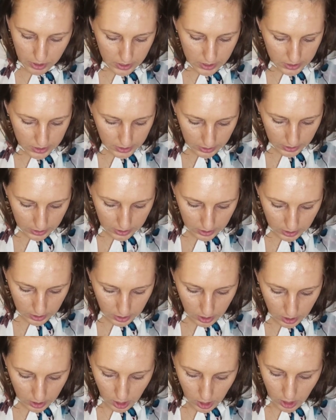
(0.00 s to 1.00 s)

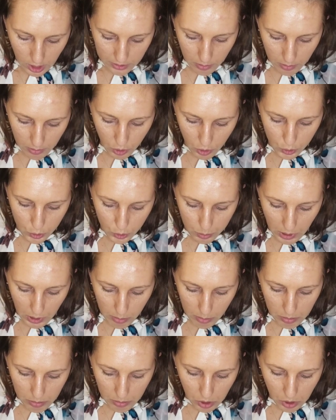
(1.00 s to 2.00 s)
detected, the most
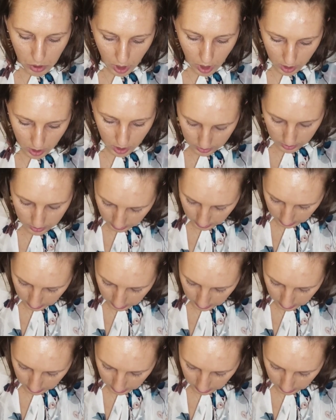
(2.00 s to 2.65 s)
probable cause